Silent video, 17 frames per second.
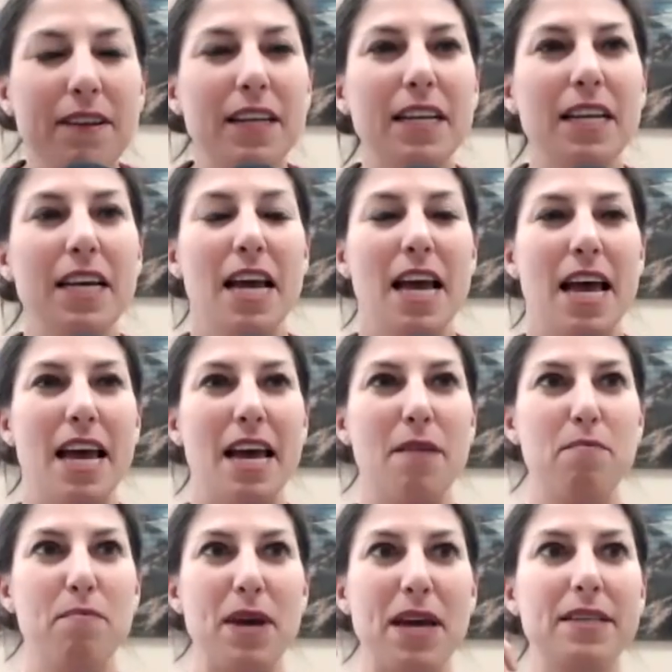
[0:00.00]
And
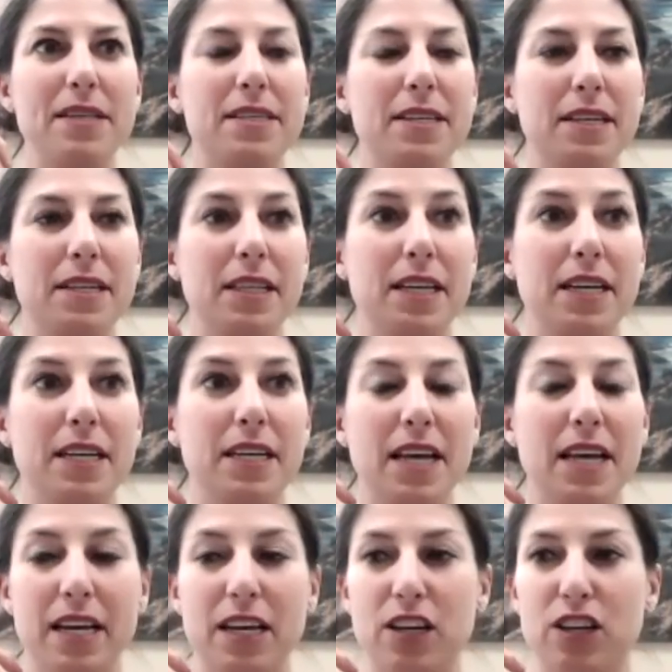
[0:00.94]
and basically
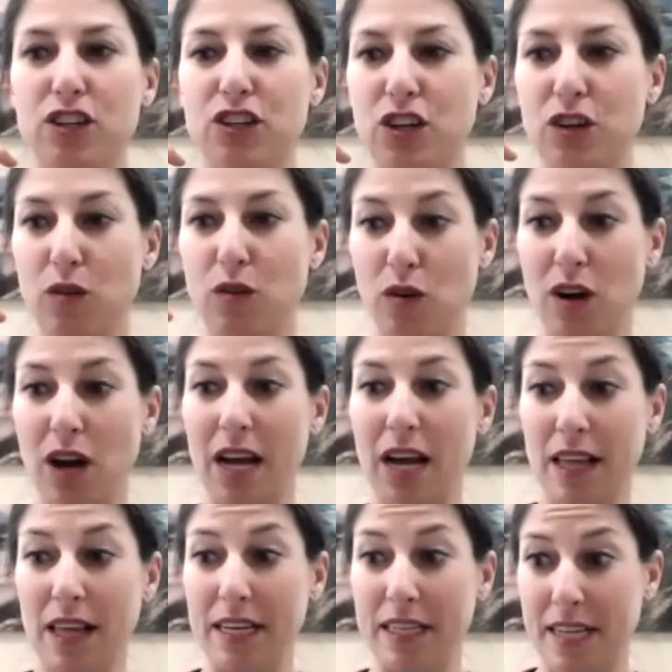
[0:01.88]
like I
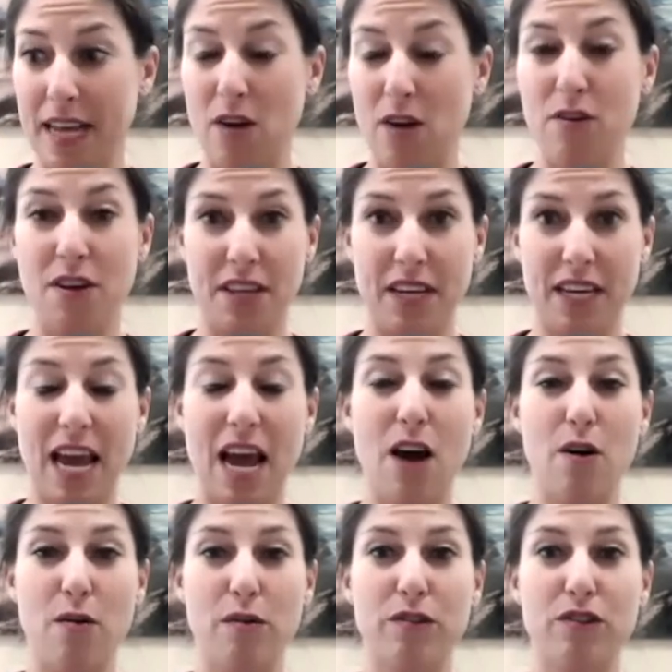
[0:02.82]
lied down on the
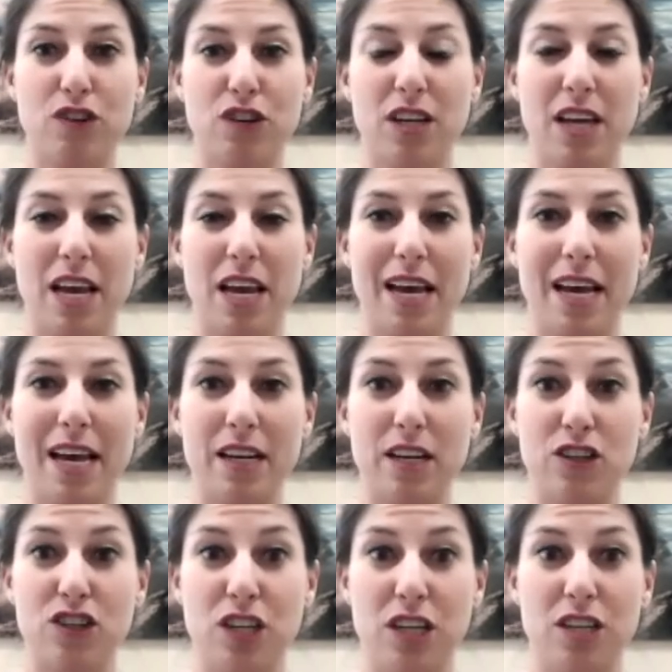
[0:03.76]
couch
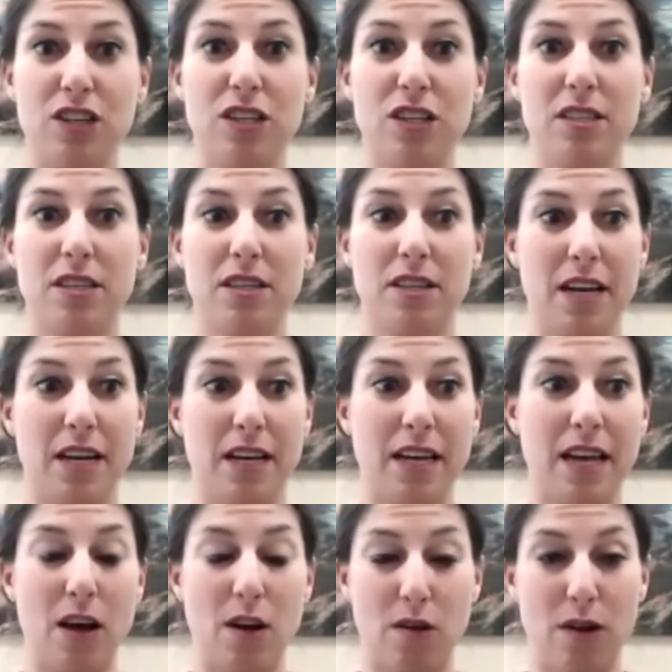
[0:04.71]
and she just like
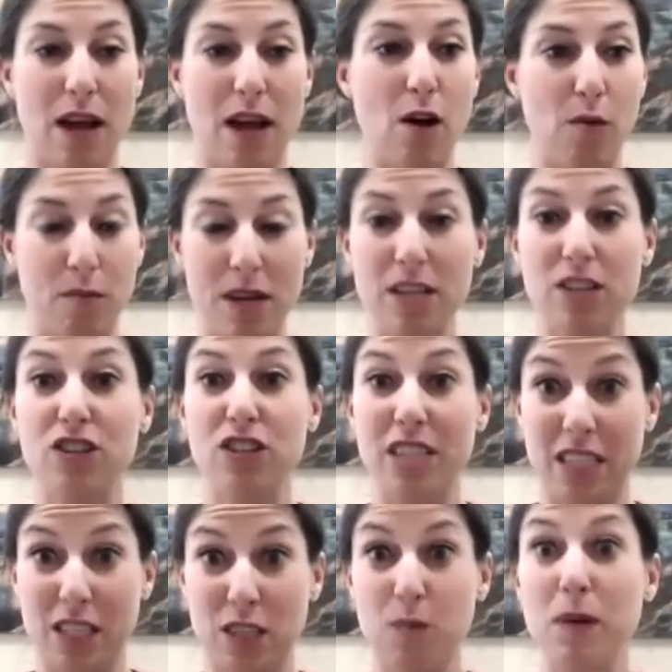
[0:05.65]
help, helped me just
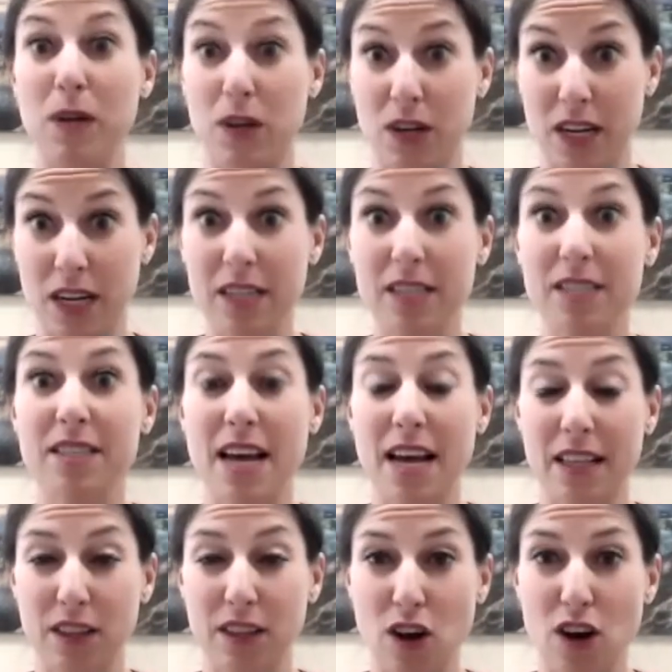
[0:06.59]
experience
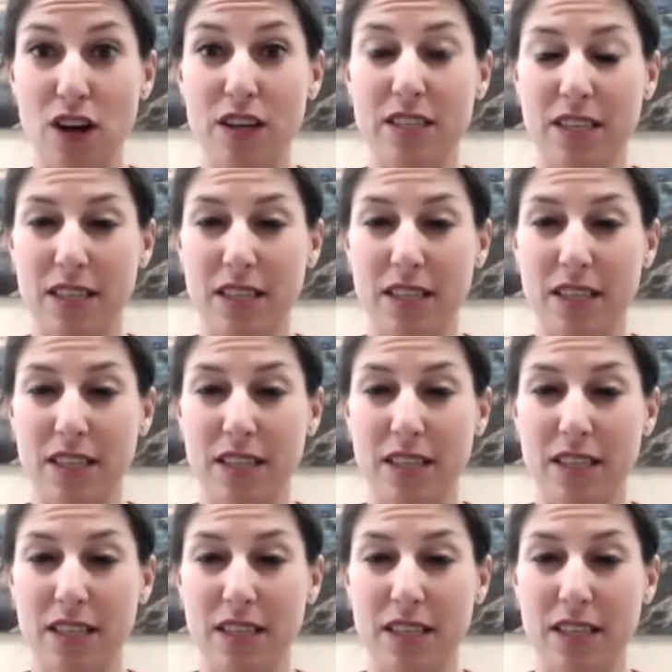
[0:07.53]
that loss.